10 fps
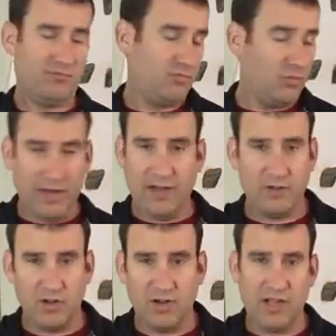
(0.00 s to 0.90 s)

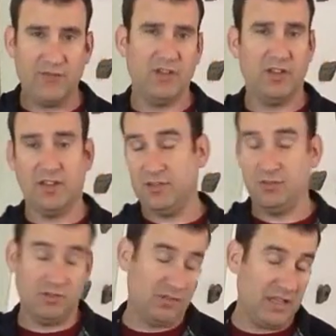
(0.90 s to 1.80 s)
whenever I feel it, I
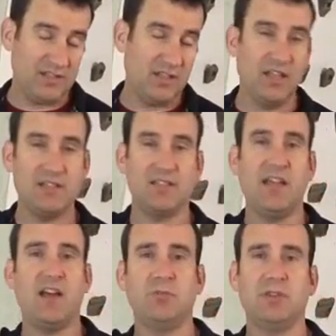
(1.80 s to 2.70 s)
do it less and less
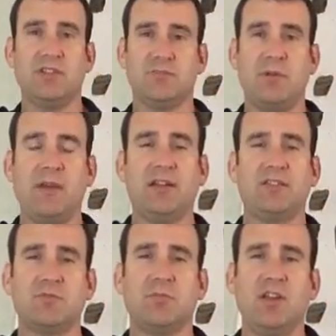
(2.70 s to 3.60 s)
now because my back
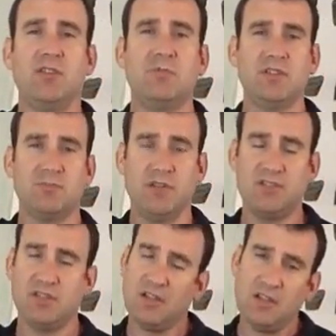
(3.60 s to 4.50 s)
doesn't bother me as much.